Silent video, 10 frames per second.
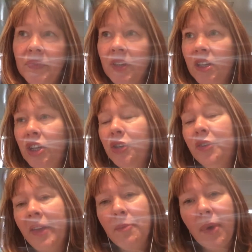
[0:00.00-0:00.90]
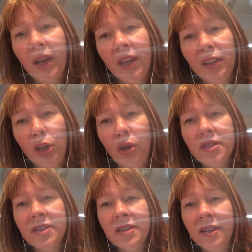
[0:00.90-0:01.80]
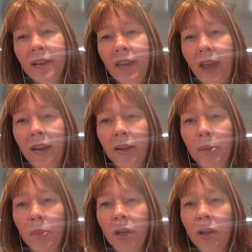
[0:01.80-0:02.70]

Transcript: They might get lost in a game